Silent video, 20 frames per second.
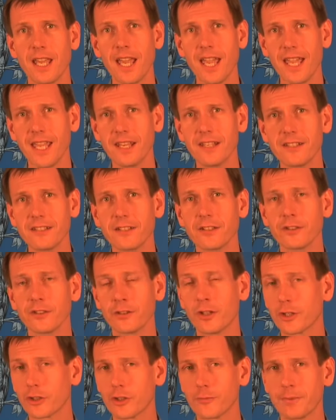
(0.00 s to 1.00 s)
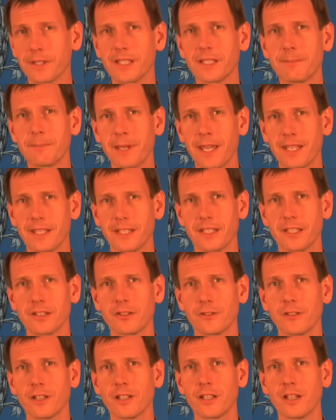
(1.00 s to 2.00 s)
and not to be
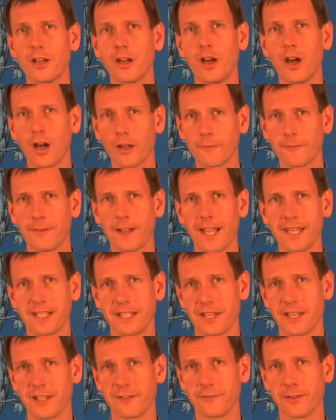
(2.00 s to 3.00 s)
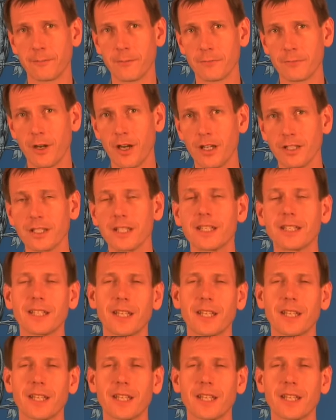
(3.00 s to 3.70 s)
dependent on financing from abroad.